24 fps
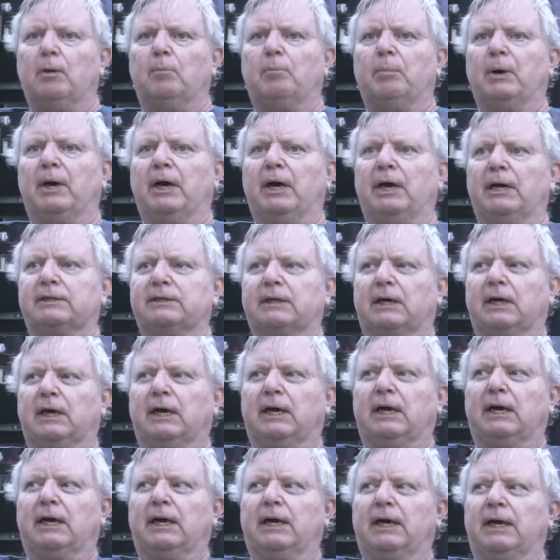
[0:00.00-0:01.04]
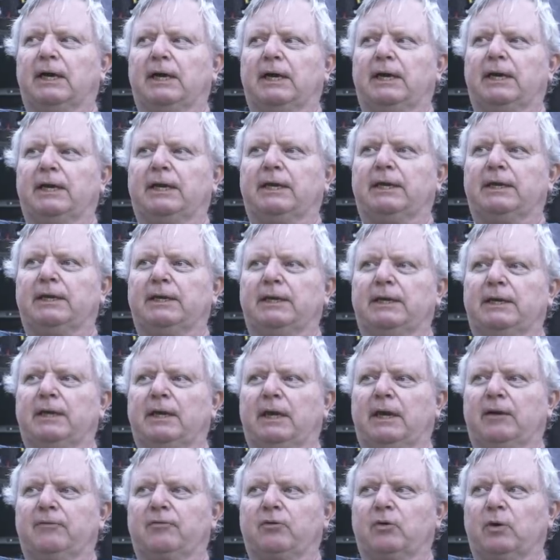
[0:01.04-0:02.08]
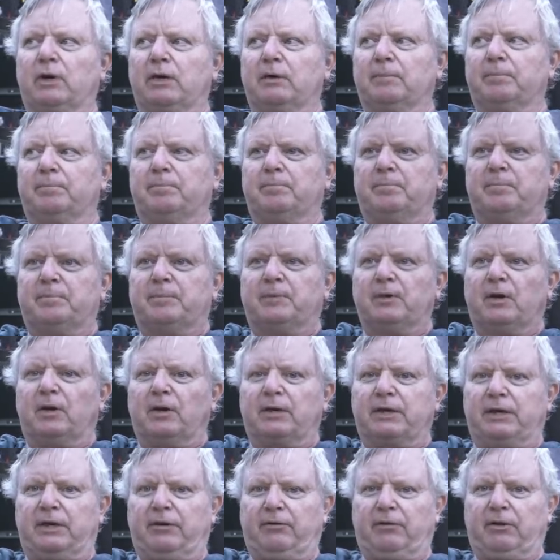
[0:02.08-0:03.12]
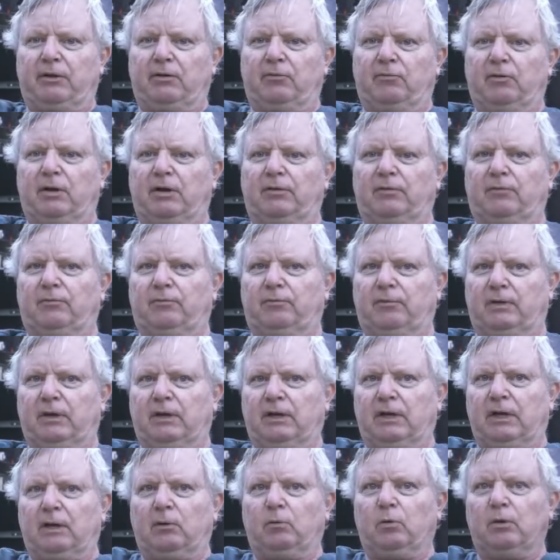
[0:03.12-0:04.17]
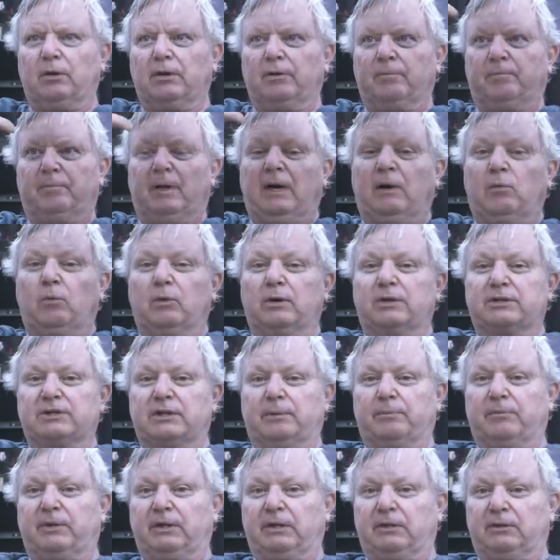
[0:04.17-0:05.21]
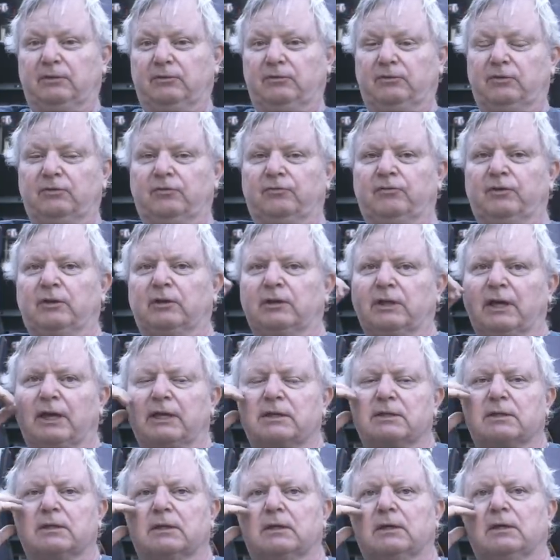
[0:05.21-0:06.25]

But I have quite a dark area around, and I want something to fill that.